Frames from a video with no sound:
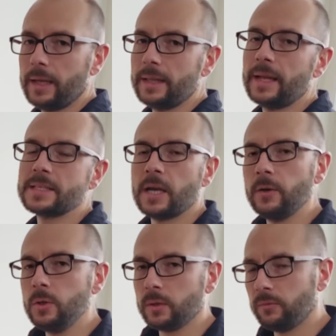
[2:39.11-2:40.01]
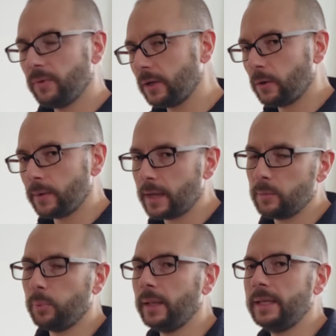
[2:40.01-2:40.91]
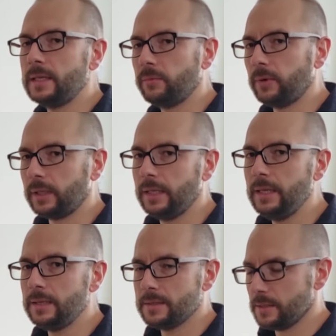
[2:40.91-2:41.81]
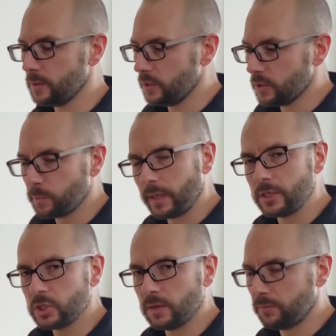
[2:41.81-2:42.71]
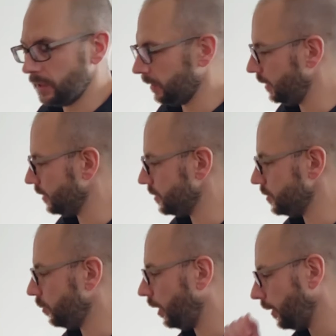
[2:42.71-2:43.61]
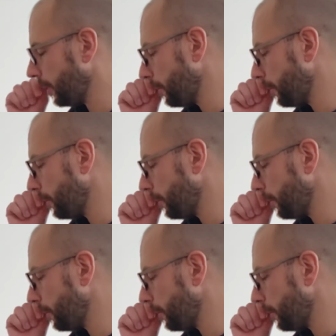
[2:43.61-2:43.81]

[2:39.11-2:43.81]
And that's how you can figure out how to play in different keys, is just by shifting things as well.